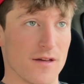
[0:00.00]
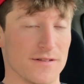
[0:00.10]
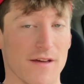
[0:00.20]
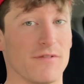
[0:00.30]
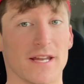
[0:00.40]

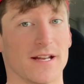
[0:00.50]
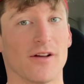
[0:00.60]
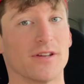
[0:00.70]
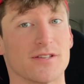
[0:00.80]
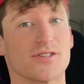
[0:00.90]
Dividend
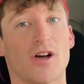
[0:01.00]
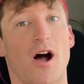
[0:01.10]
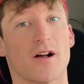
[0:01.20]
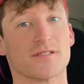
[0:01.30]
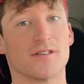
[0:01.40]
yielding
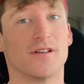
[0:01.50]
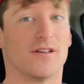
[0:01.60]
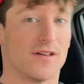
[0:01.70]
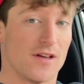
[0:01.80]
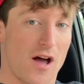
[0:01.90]
stocks.
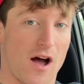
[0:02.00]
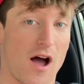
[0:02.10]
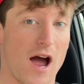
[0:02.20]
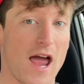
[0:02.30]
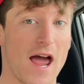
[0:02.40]
I